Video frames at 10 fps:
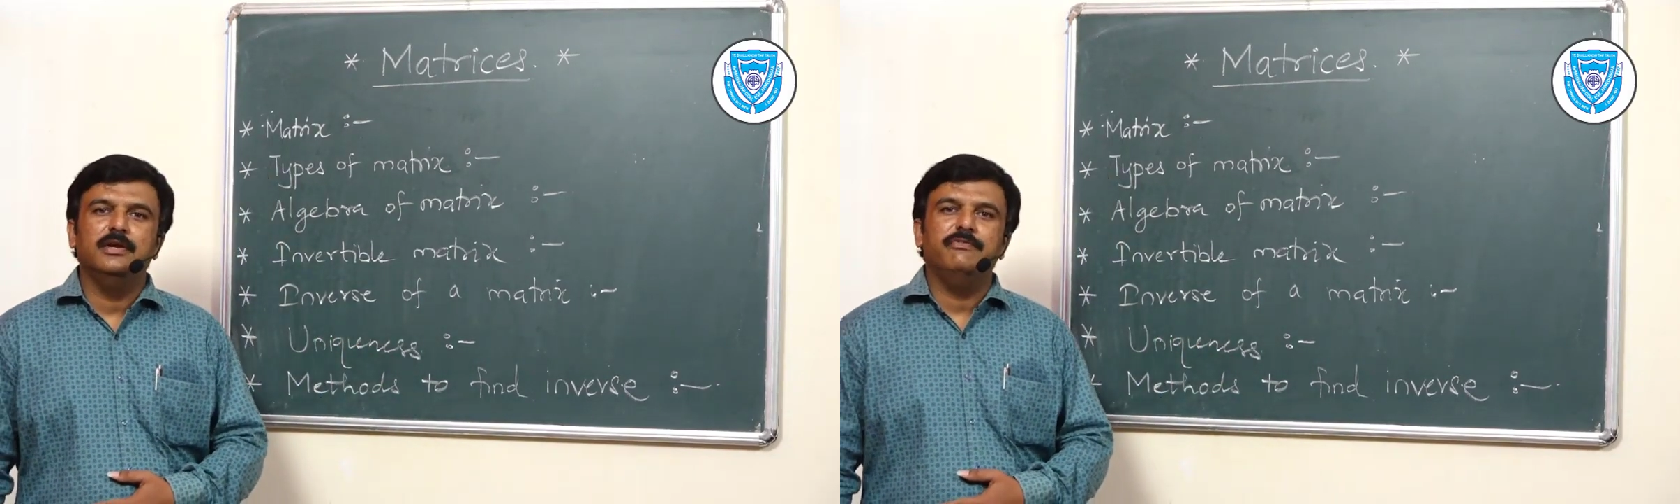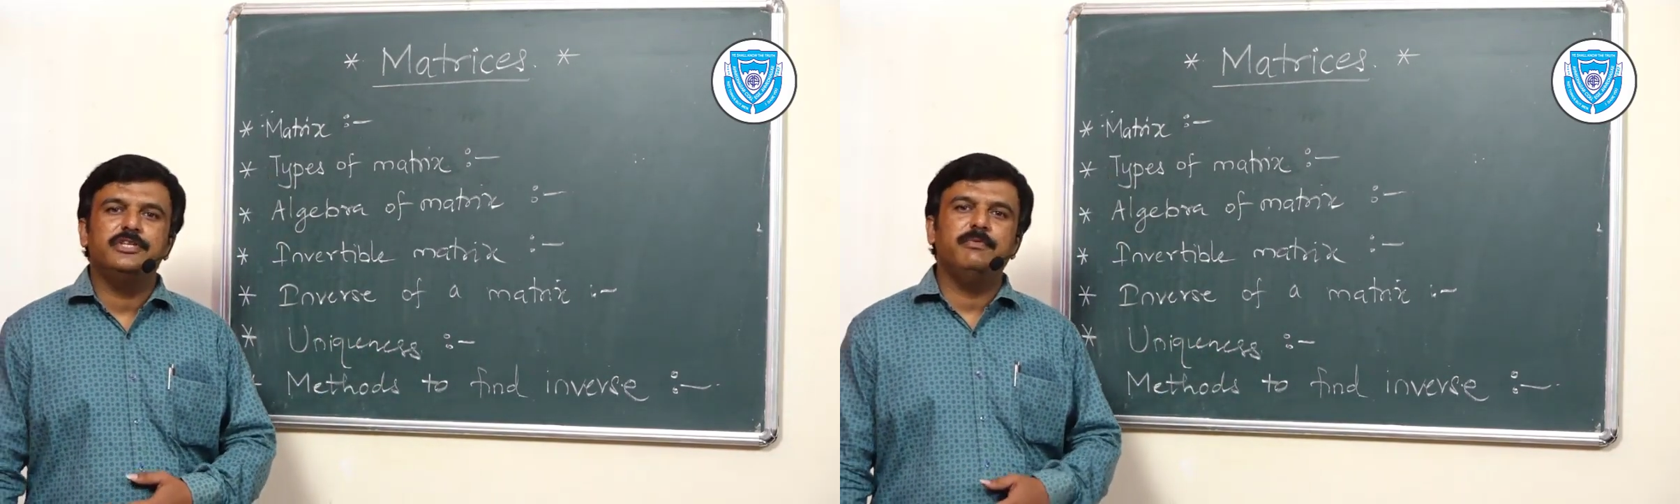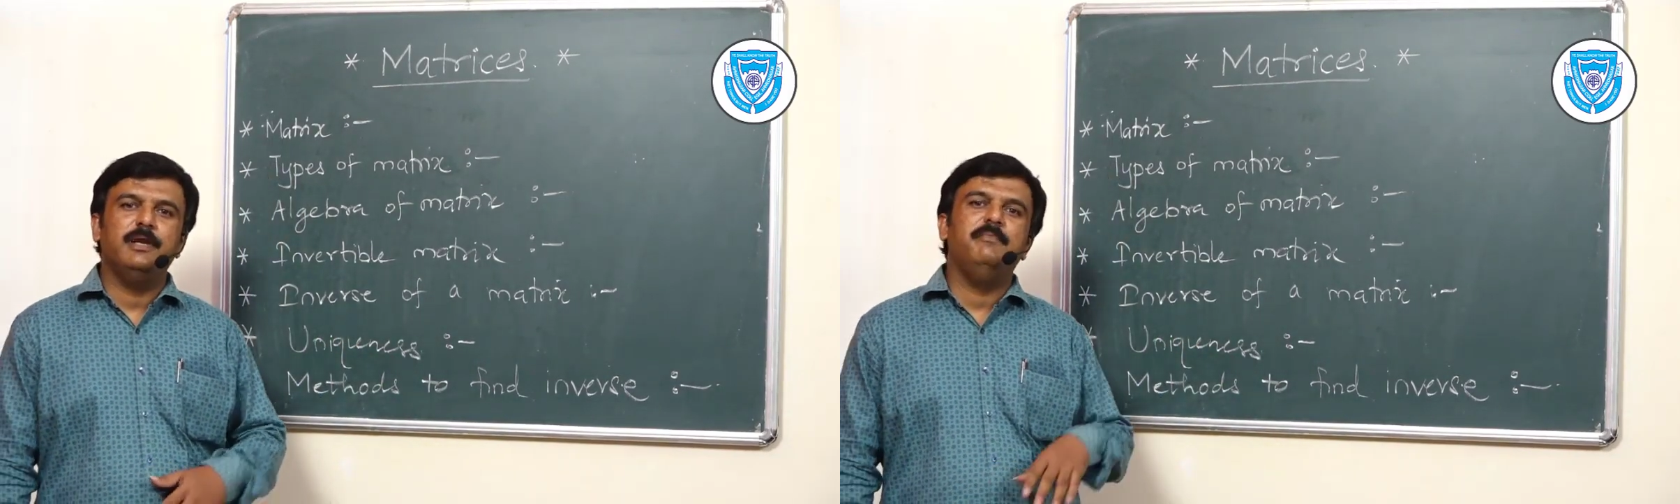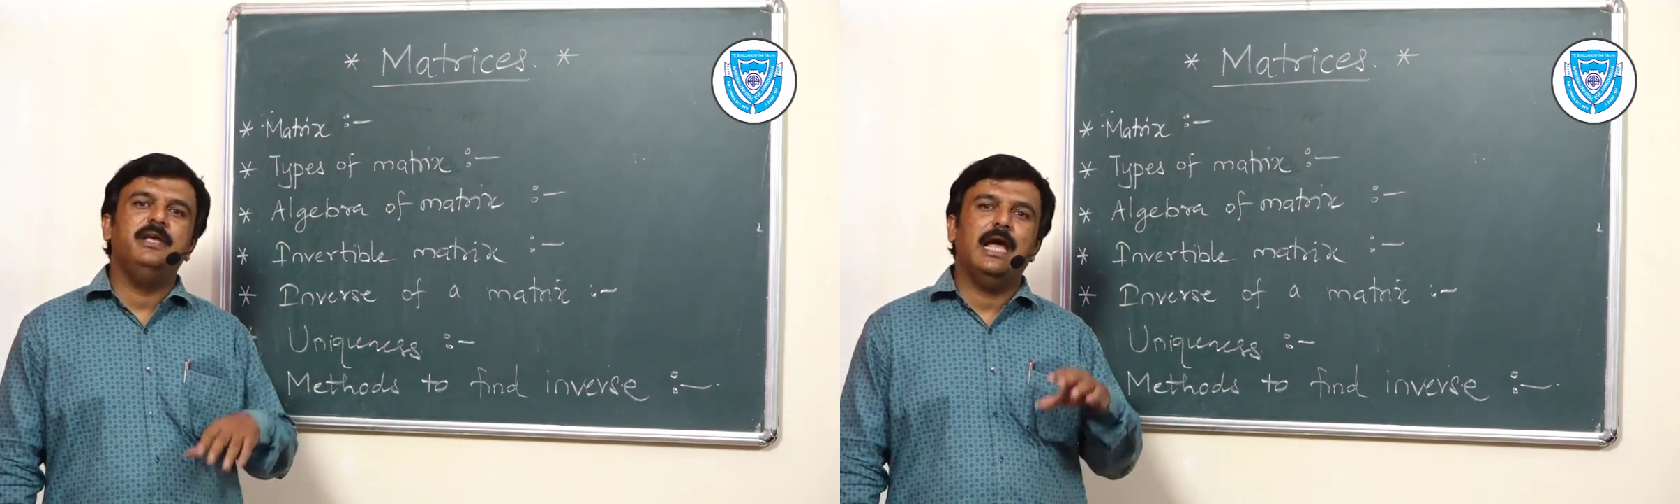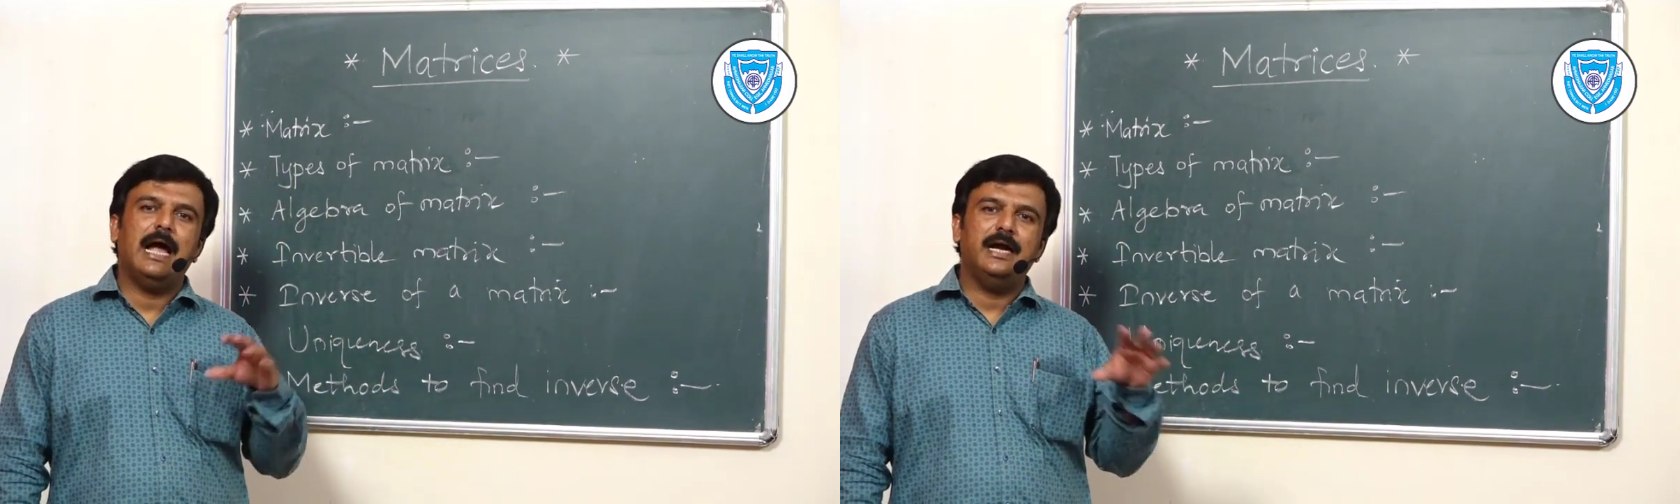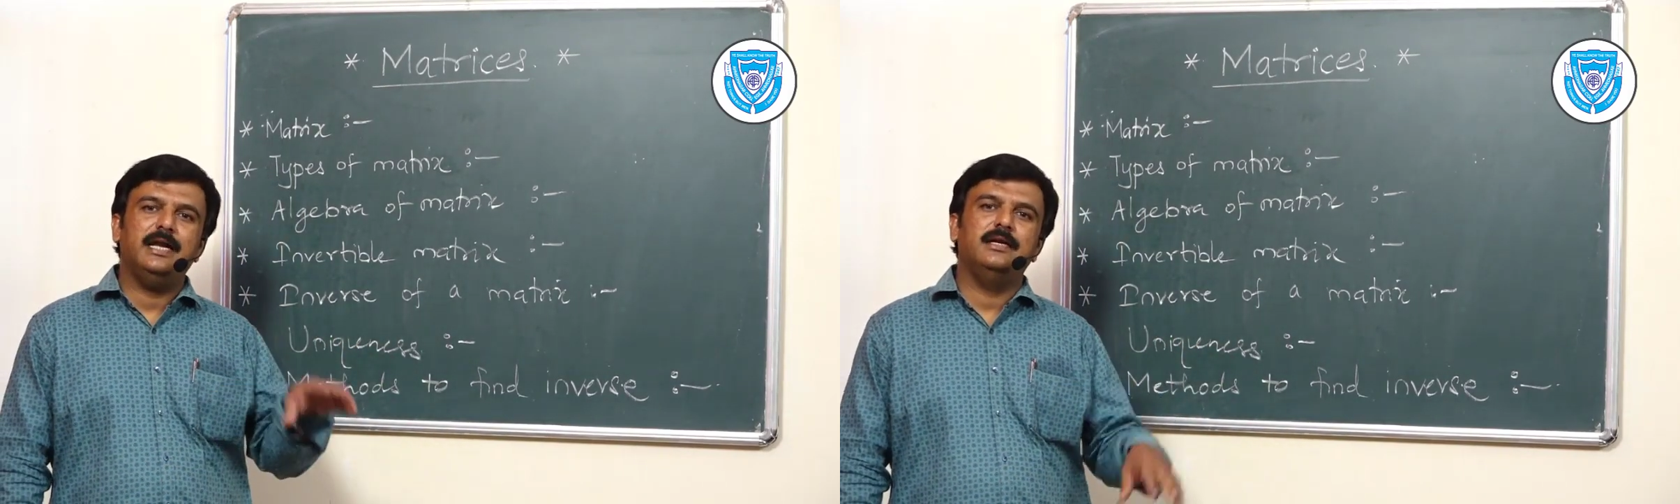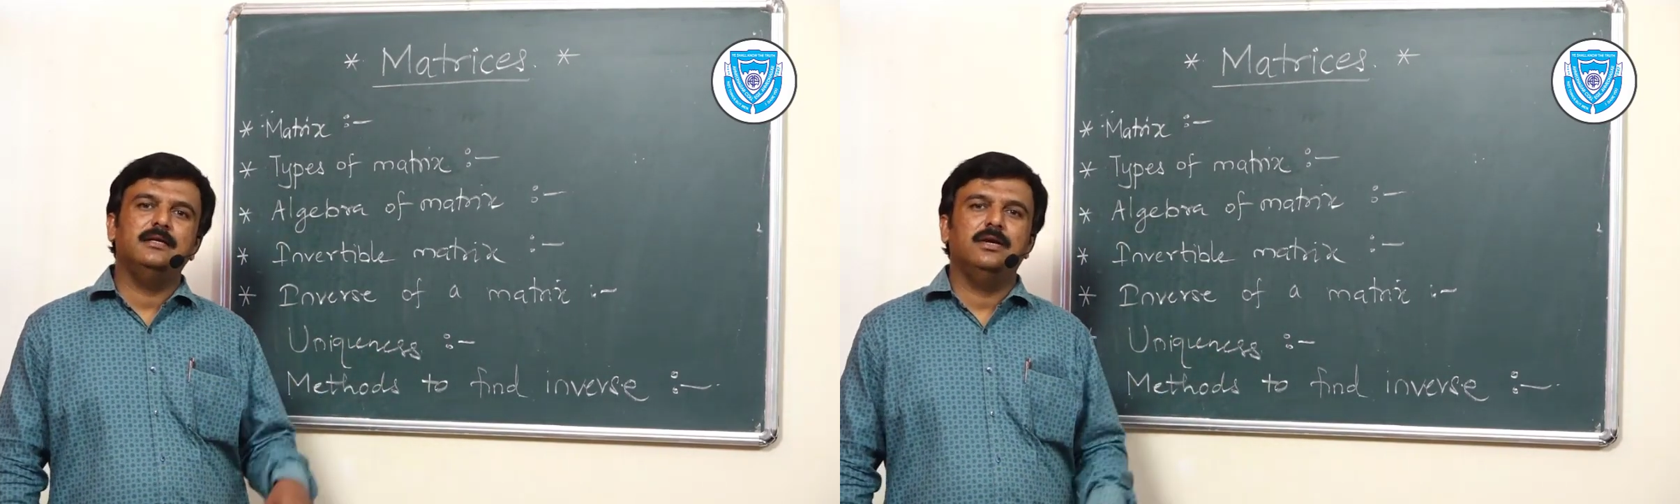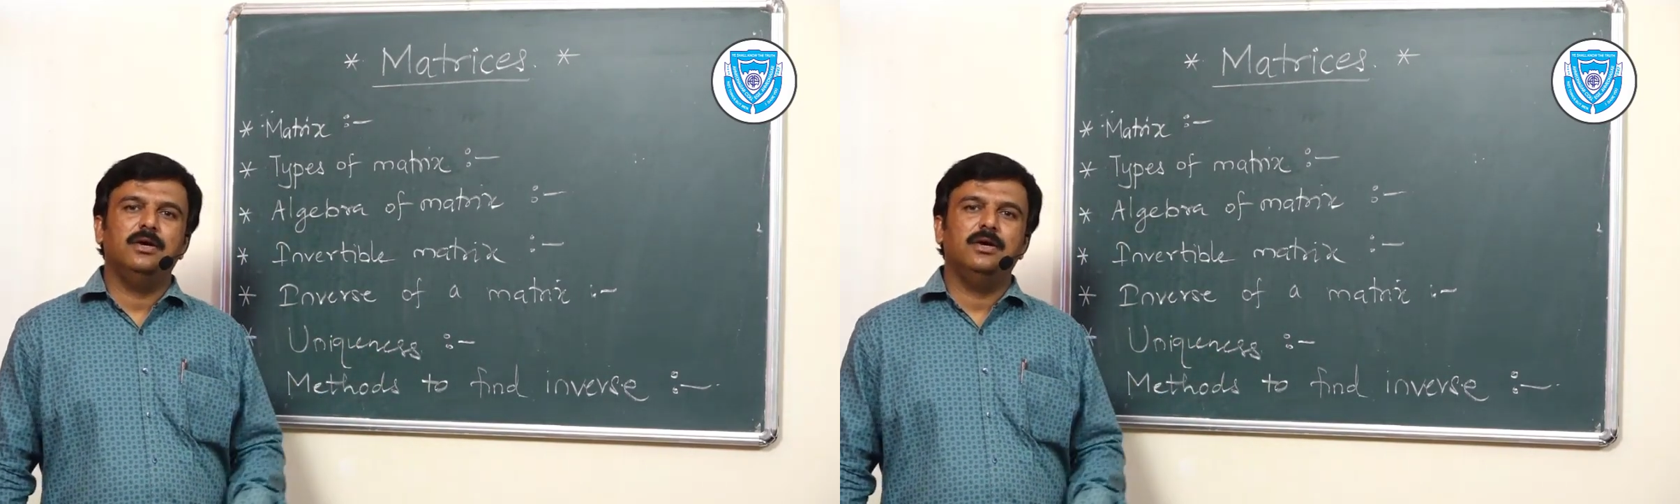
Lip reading: which will be added